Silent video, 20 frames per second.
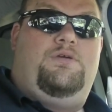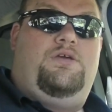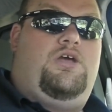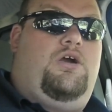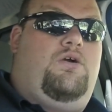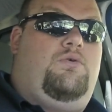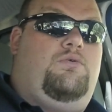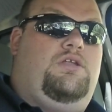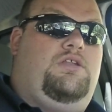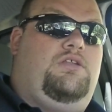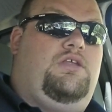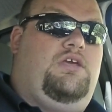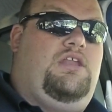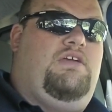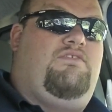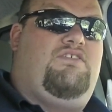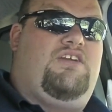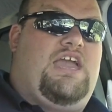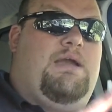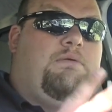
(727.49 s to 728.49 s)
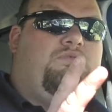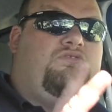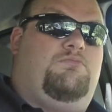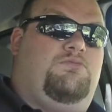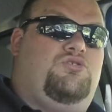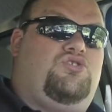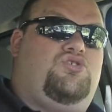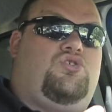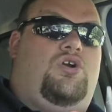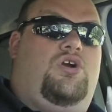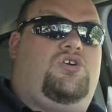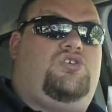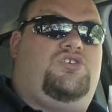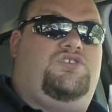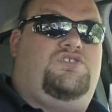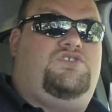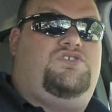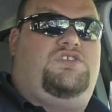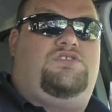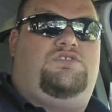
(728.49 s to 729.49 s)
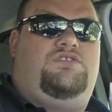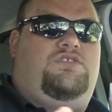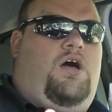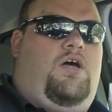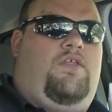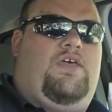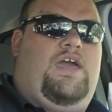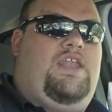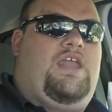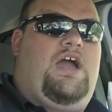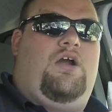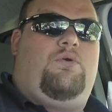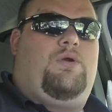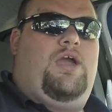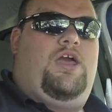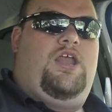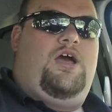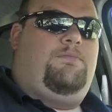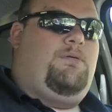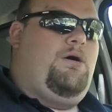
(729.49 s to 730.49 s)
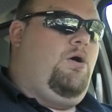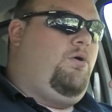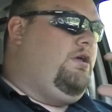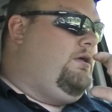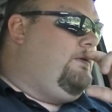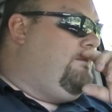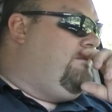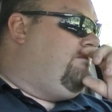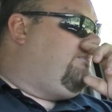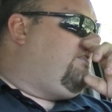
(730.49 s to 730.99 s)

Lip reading: and it even came with some instructions and all that, and I read up on it.